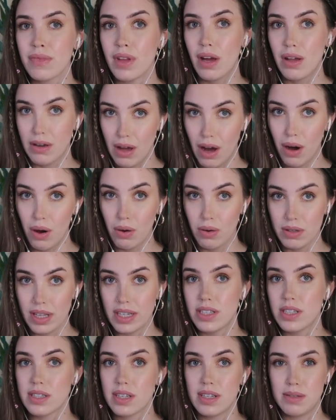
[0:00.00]
No, like
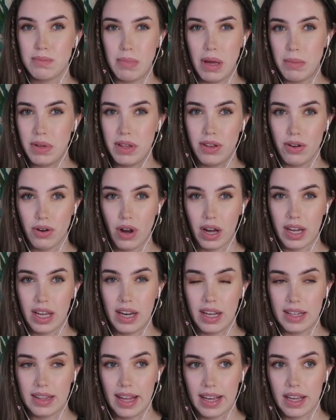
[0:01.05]
just because maybe they're not
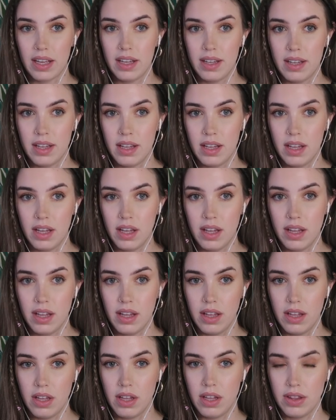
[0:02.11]
getting like
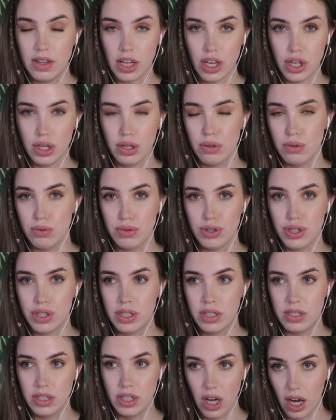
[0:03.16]
the
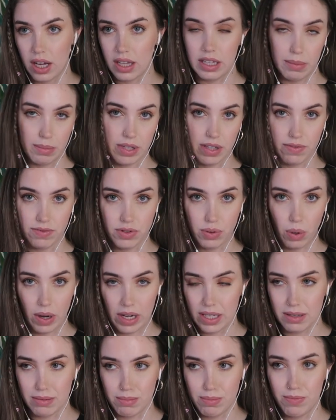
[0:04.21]
huge duck lips of
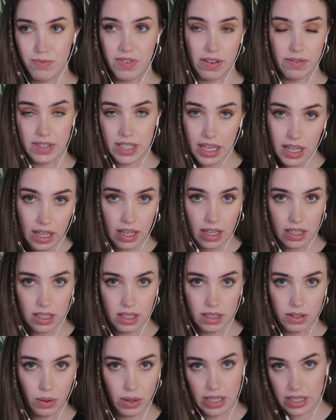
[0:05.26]
2015,
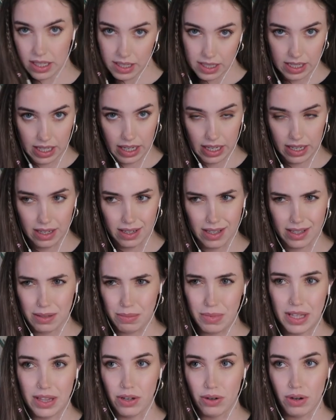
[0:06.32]
2016 doesn't
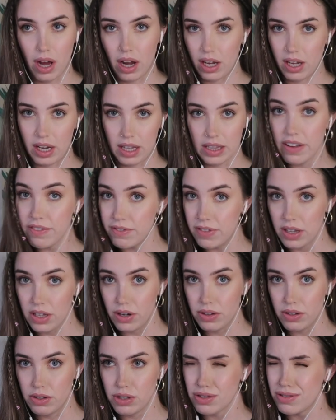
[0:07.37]
mean they're not getting lip filler.
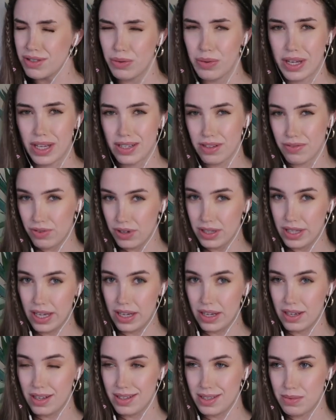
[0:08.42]
They're just doing it differently.
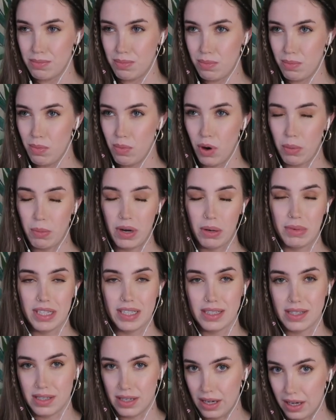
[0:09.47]
It's more
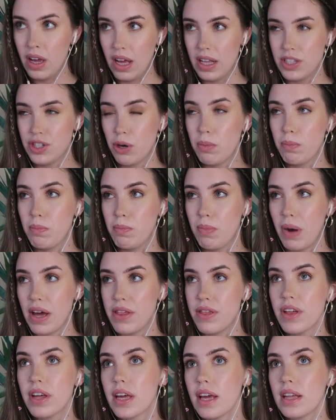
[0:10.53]
minimalistic. And so by
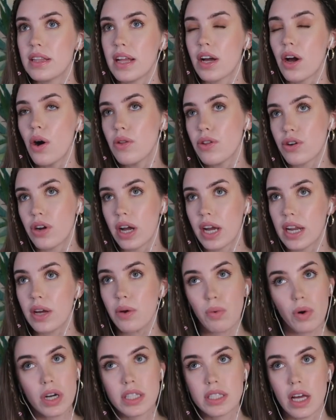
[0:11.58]
thinking like, oh, they're not getting
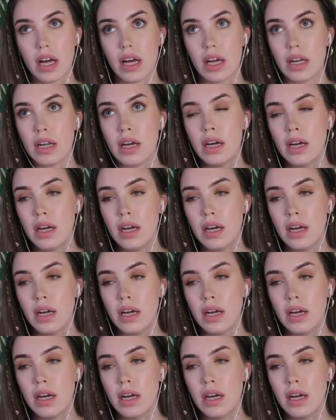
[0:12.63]
work done